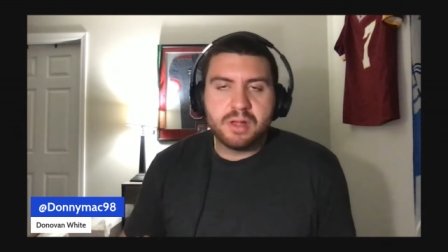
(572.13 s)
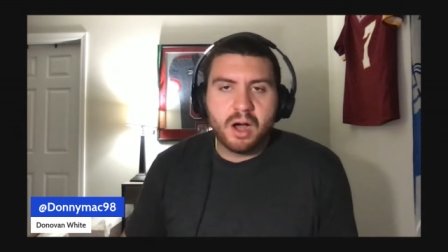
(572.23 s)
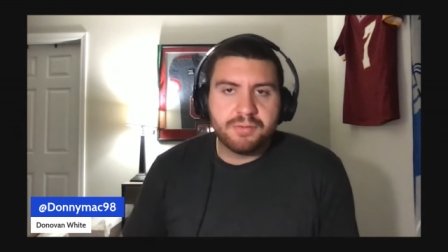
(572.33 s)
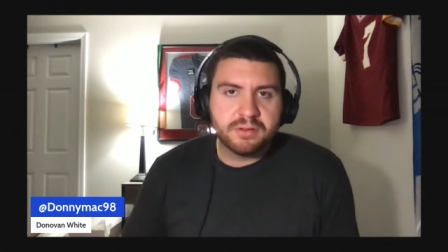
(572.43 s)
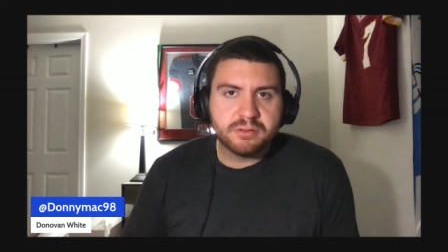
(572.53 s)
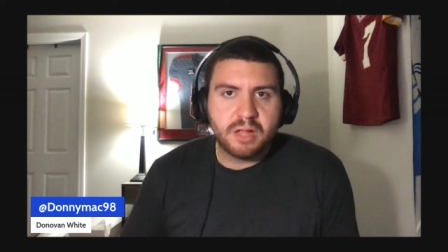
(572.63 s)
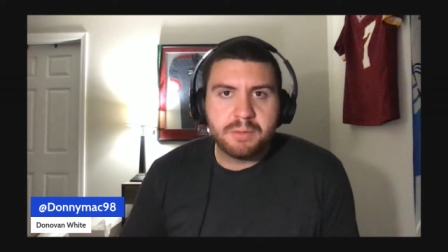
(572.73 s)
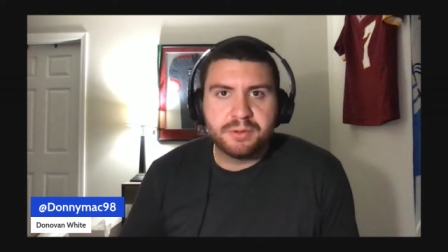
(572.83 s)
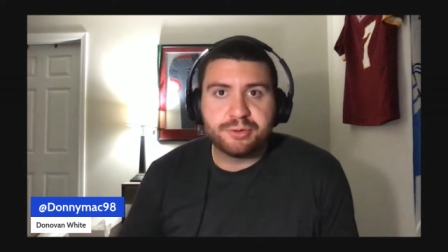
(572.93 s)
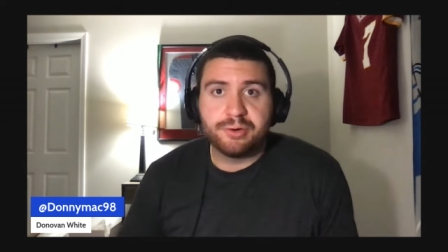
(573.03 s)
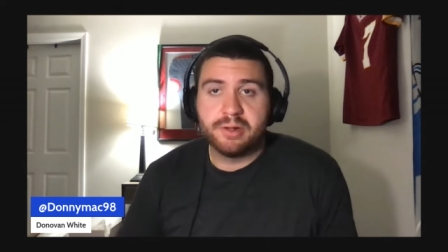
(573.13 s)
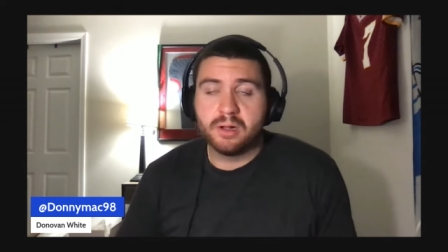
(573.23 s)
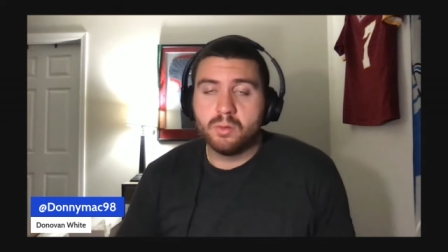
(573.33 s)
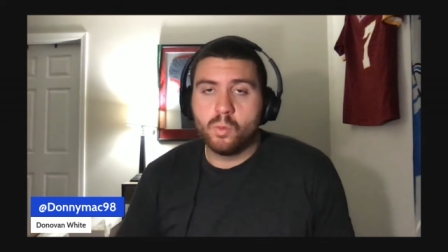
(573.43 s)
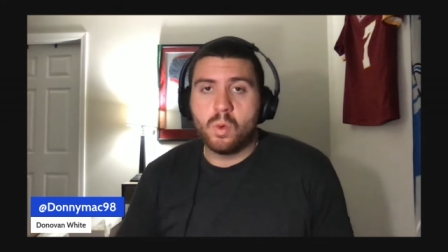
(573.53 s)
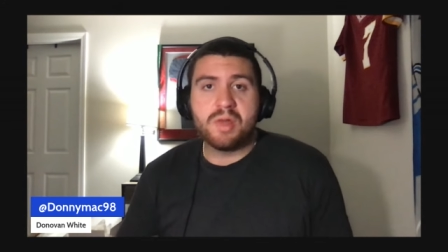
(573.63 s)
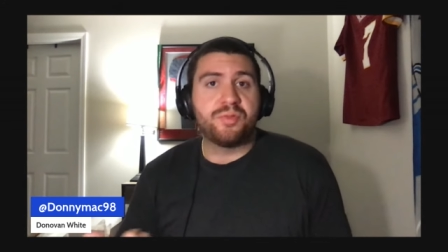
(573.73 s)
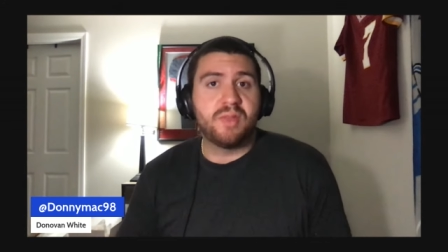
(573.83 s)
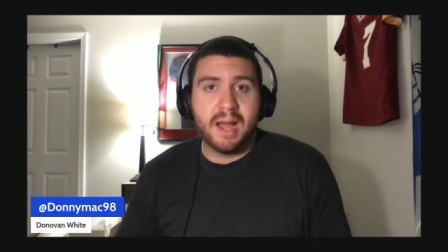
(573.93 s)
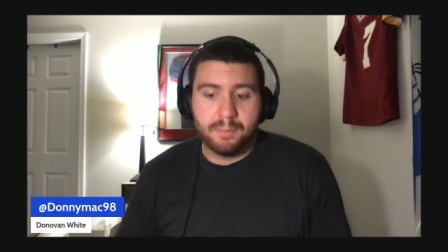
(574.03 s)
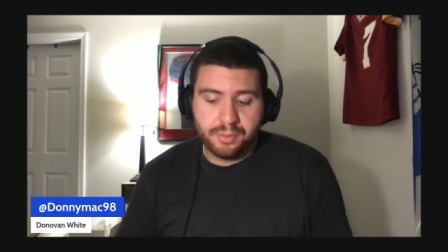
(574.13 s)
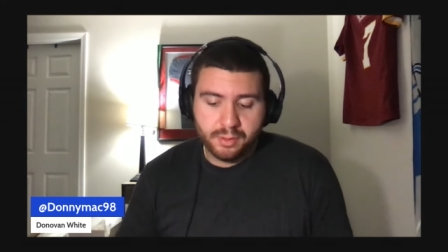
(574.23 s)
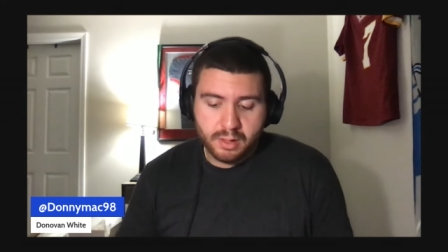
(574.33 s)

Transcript: offensive line returning with depth